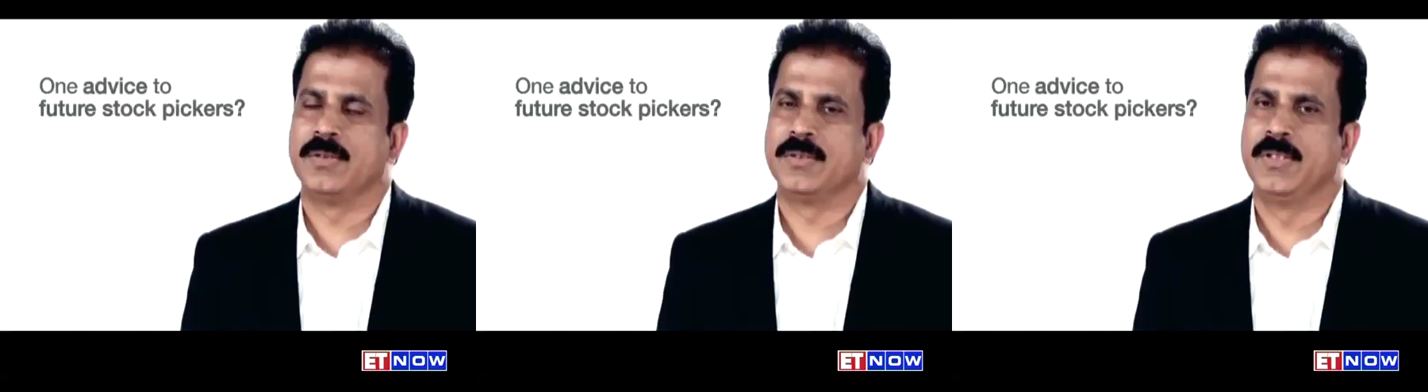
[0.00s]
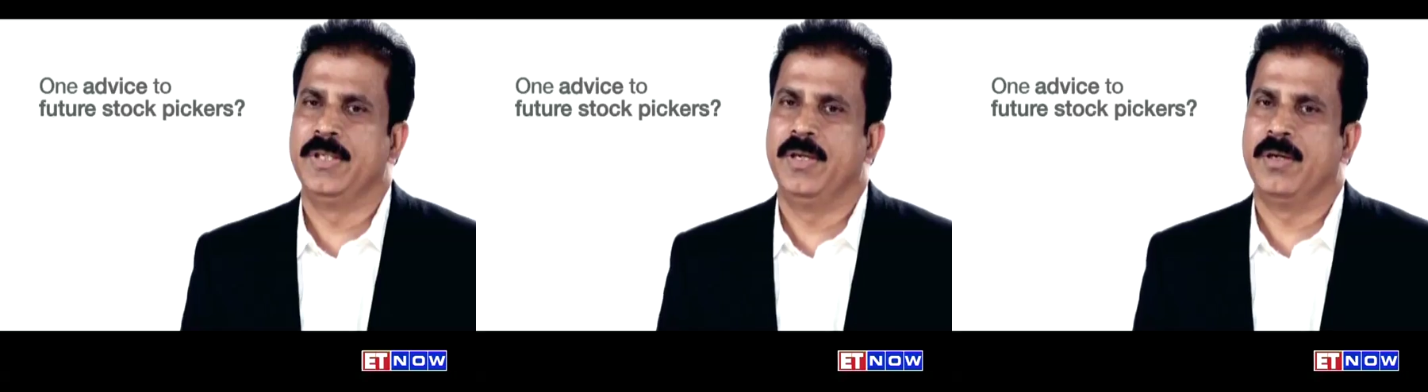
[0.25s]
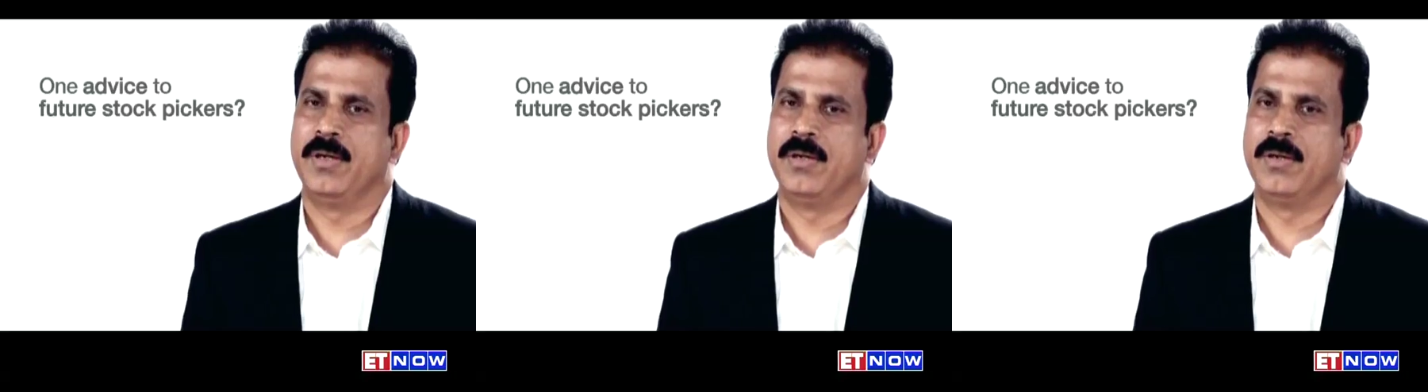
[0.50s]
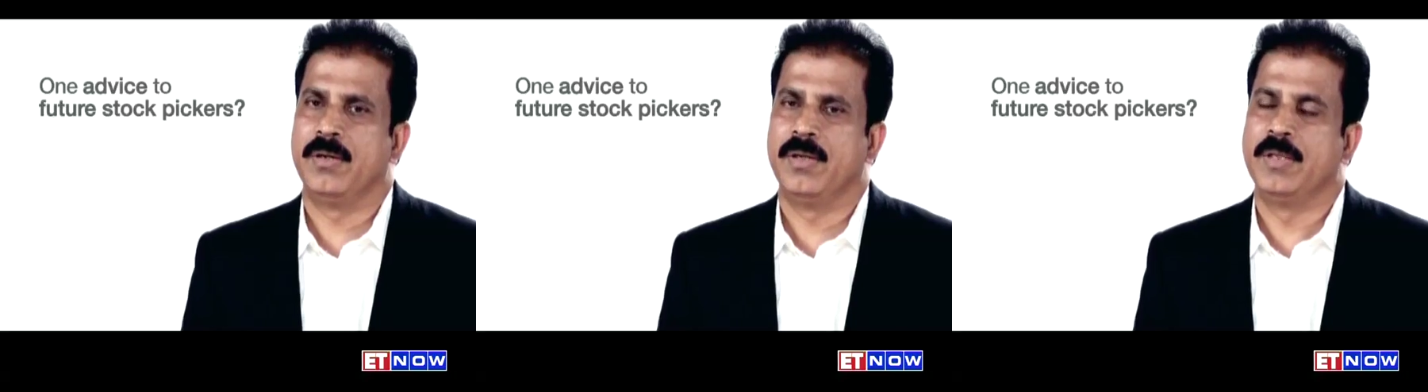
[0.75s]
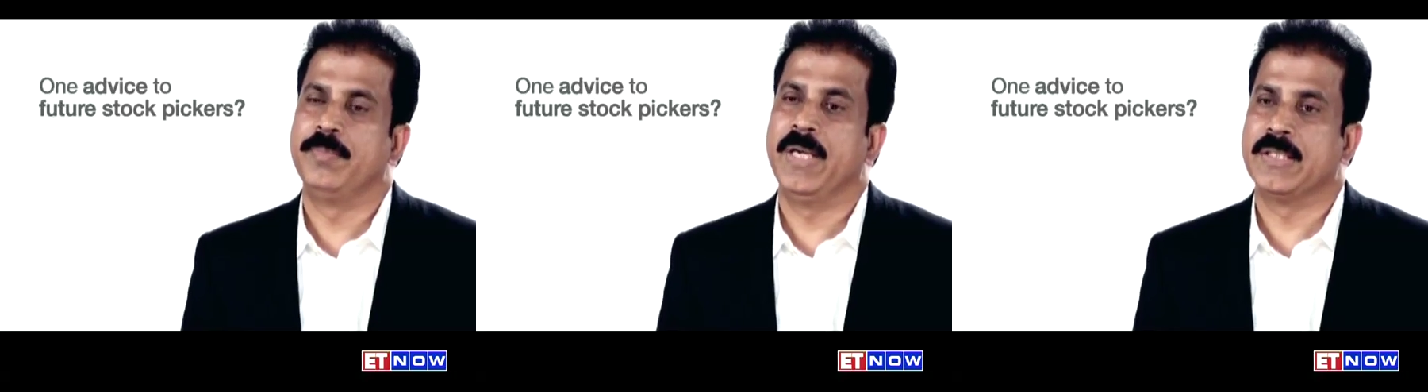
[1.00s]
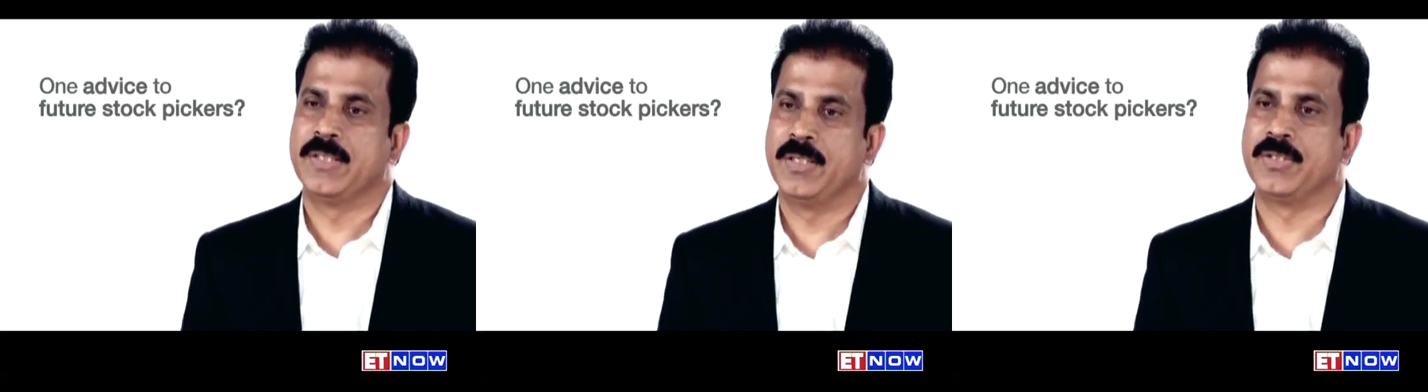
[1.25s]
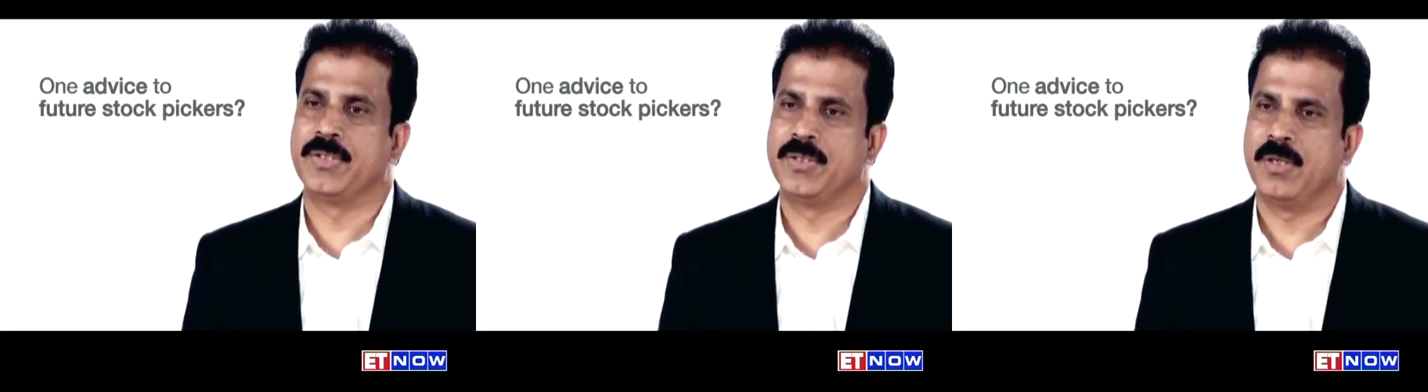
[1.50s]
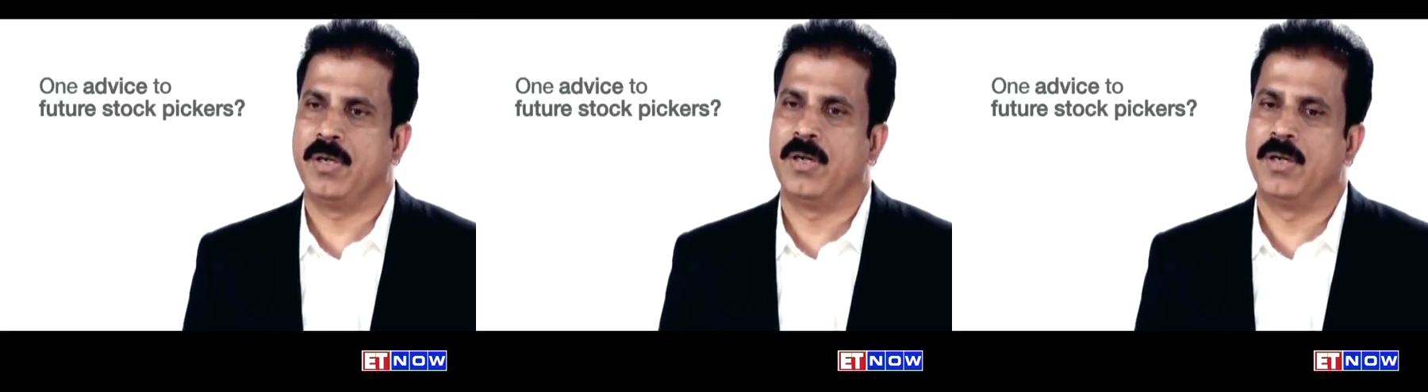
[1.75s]
See, uh, it makes
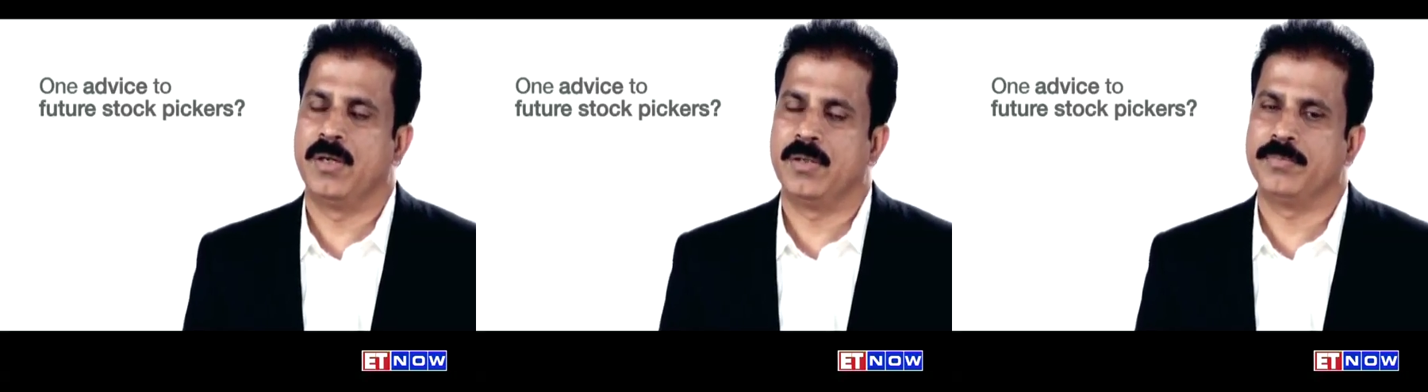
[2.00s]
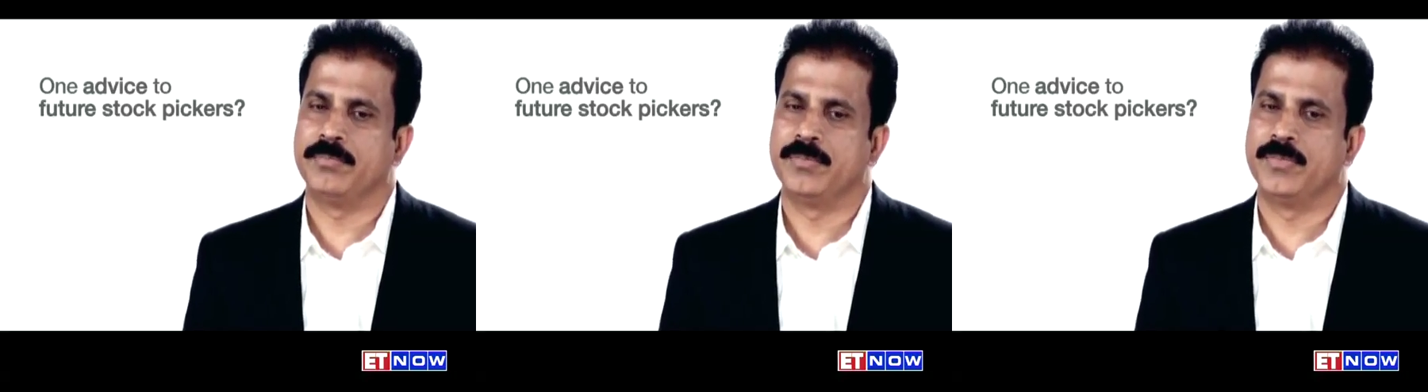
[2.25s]
sense uh,